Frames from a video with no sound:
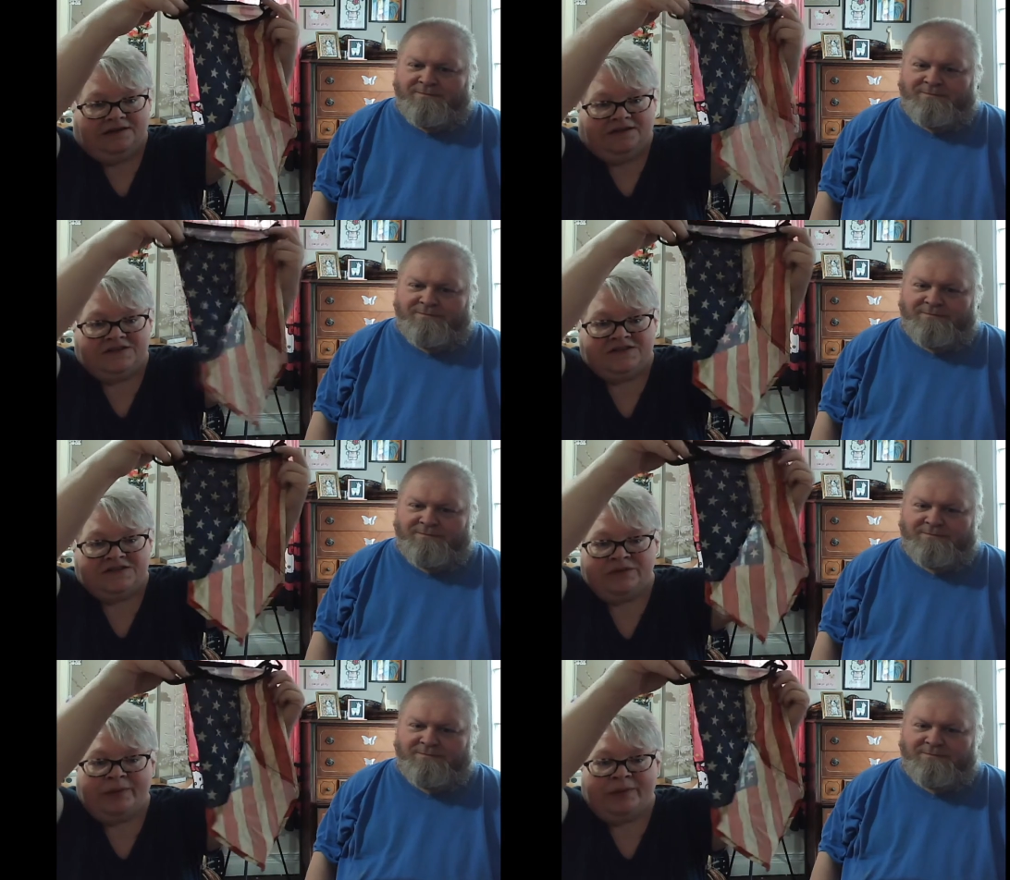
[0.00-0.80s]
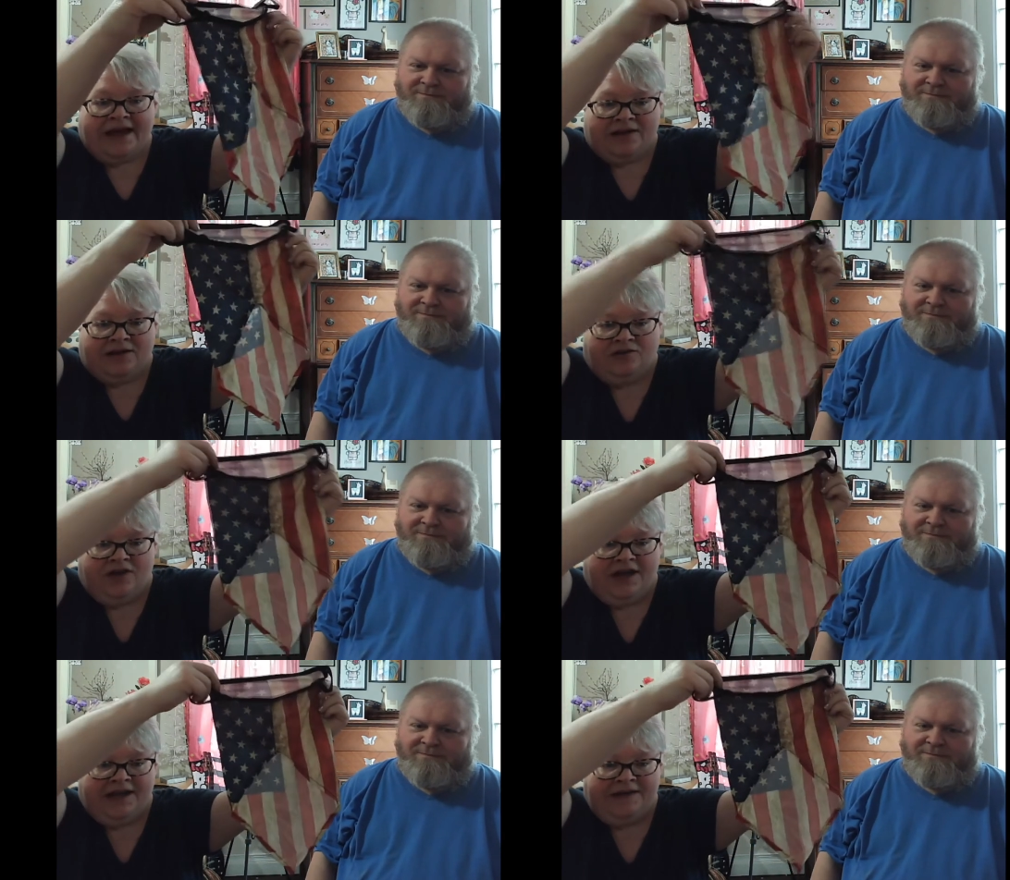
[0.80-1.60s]
Speaker 1: This is the back,
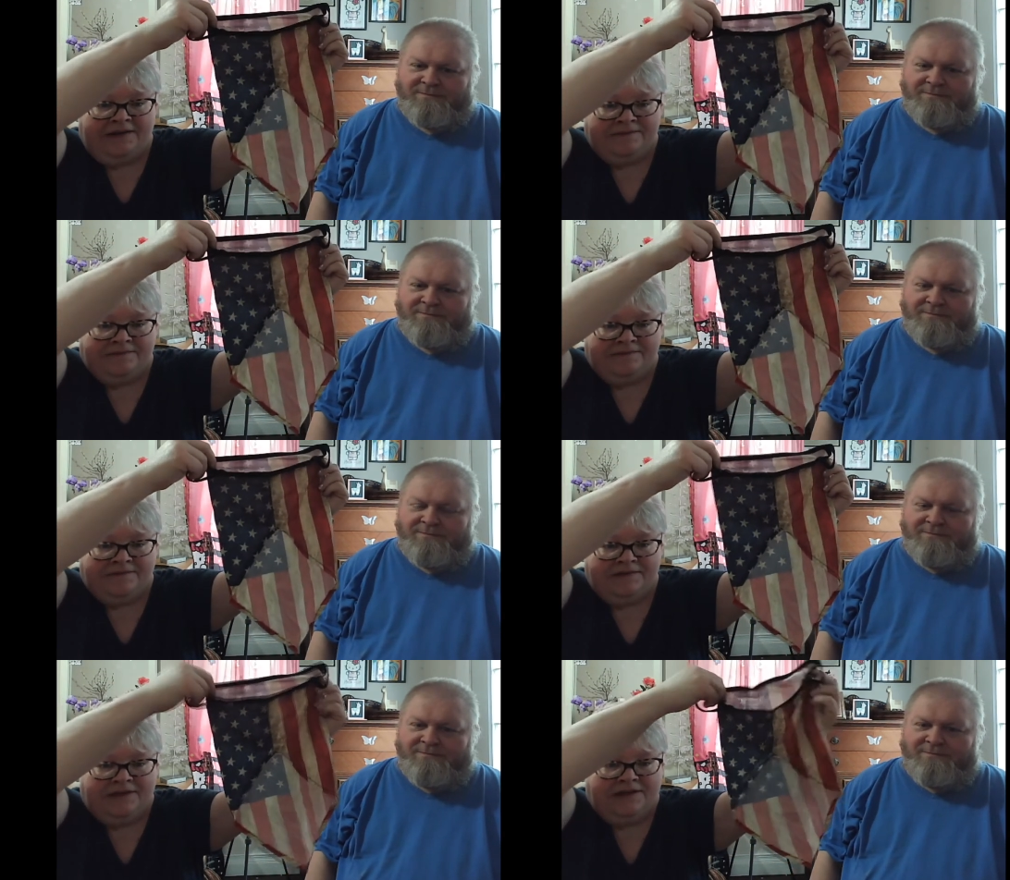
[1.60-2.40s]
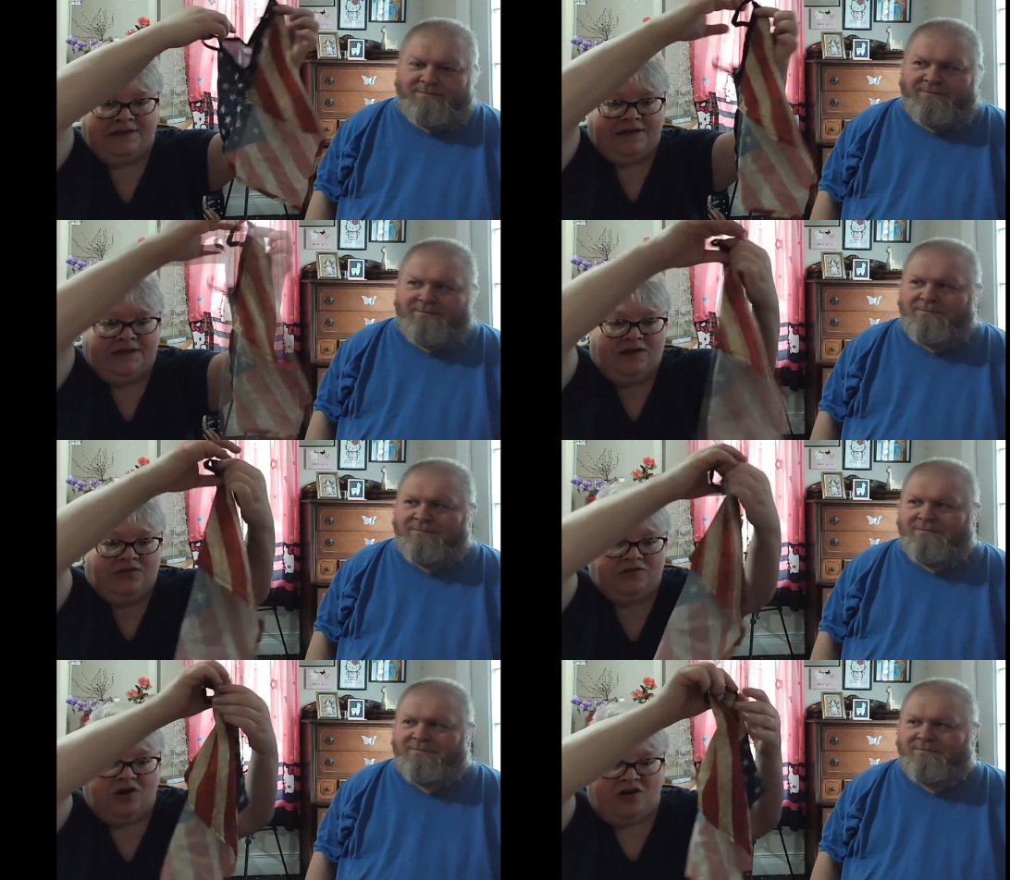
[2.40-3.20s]
okay? The
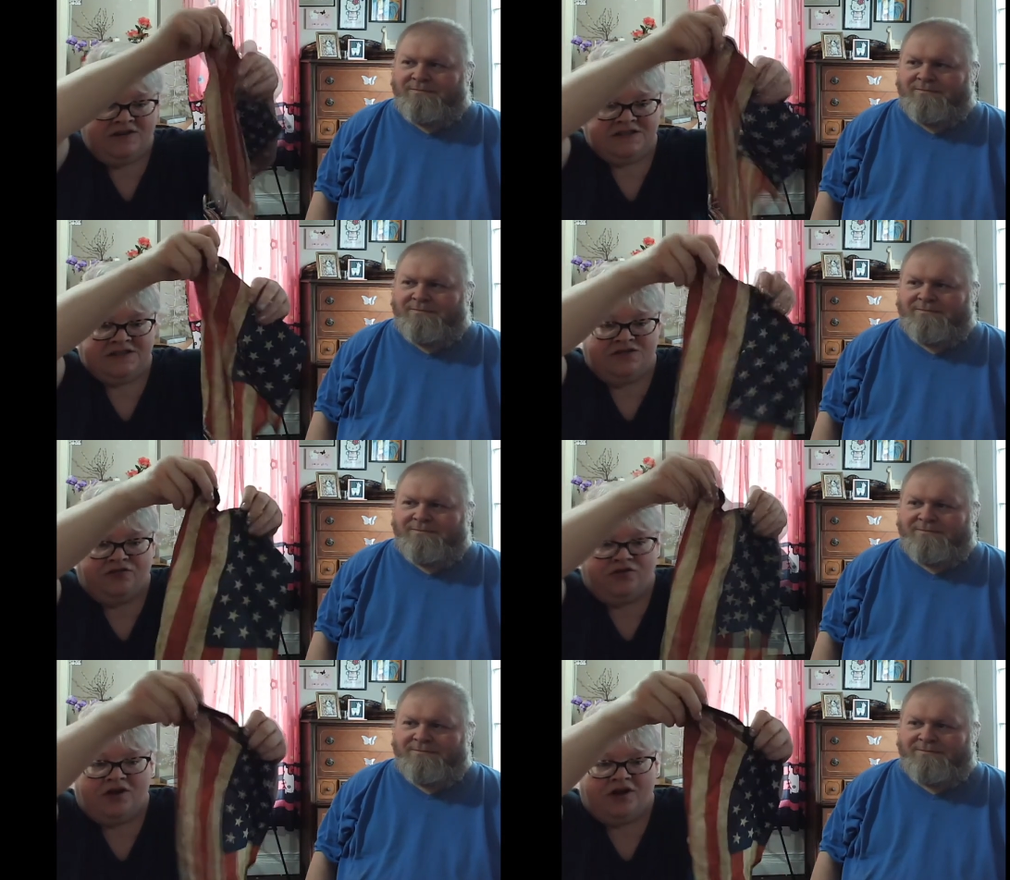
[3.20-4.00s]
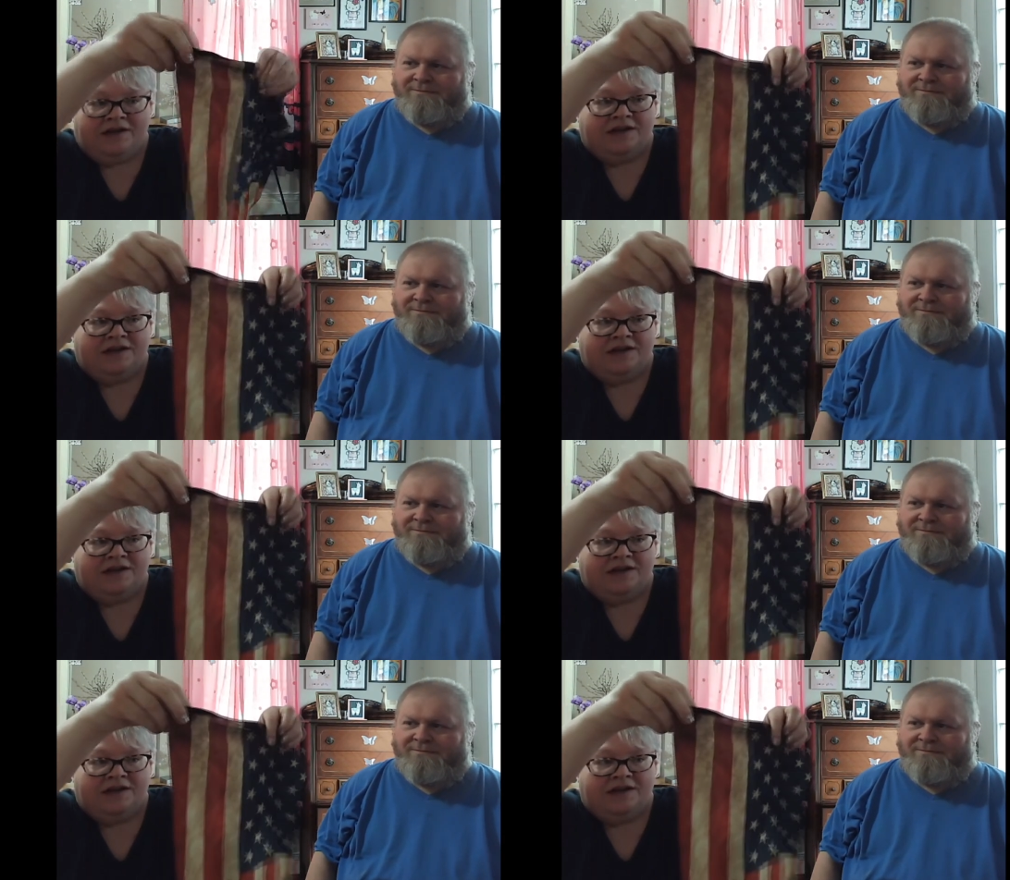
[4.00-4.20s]
long is in the front.